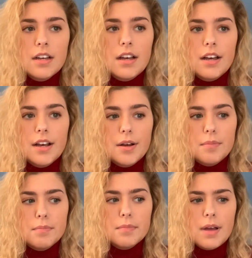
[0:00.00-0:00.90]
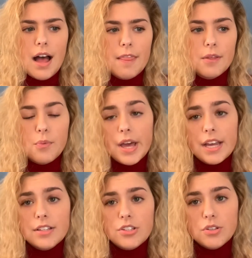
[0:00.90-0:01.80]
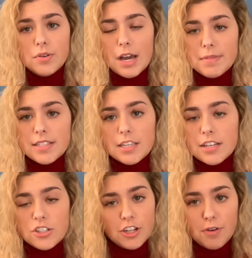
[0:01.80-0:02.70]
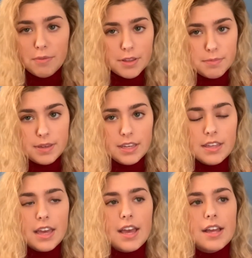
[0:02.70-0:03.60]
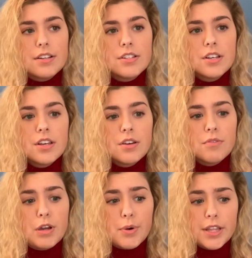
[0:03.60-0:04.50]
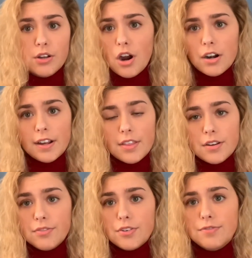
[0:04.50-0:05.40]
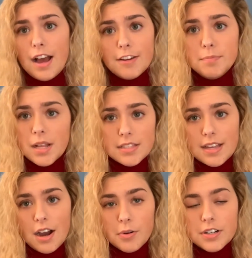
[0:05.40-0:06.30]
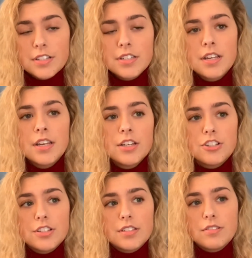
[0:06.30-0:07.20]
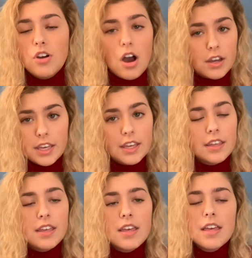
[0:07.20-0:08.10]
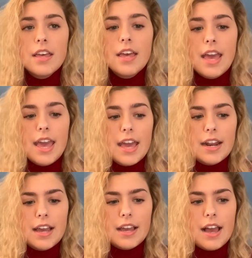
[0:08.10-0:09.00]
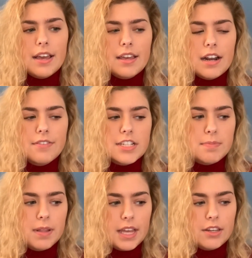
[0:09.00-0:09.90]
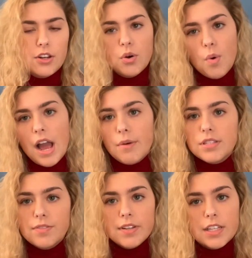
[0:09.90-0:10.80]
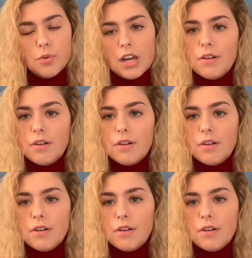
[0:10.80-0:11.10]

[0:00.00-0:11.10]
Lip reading: on the way to IBC, because she went with me and we were in the car together for 5+ hours just talking. And I kind of explained, you know, why I was feeling the way I